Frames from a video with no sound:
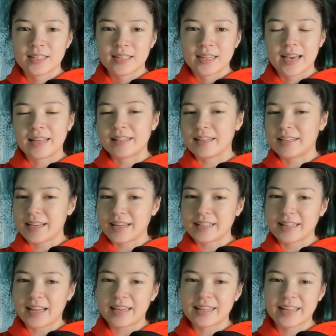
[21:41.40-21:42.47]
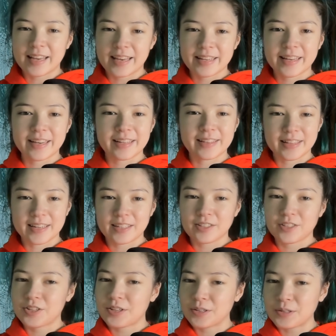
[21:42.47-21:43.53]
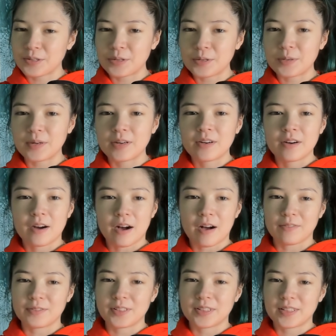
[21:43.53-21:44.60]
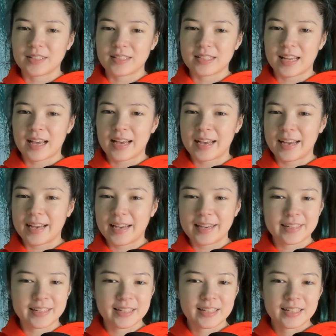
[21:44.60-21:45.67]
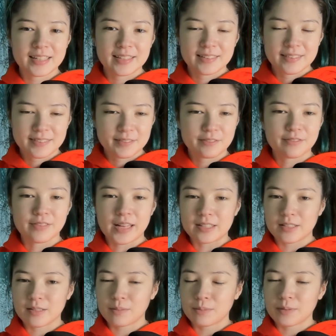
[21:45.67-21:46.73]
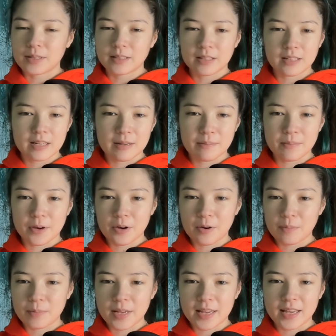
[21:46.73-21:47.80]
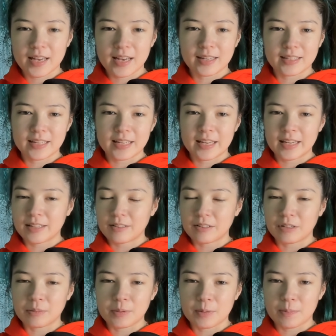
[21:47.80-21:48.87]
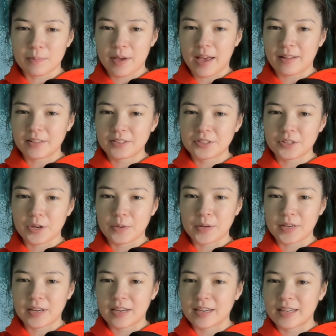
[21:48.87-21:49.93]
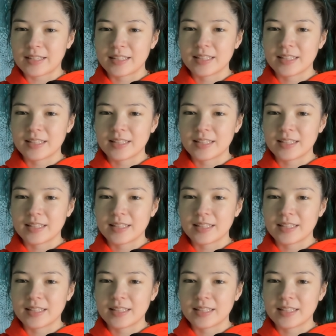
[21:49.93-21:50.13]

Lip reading: and then getting that kick in there too, off to the side. Flexibility moment, again, a little bit of balance going on,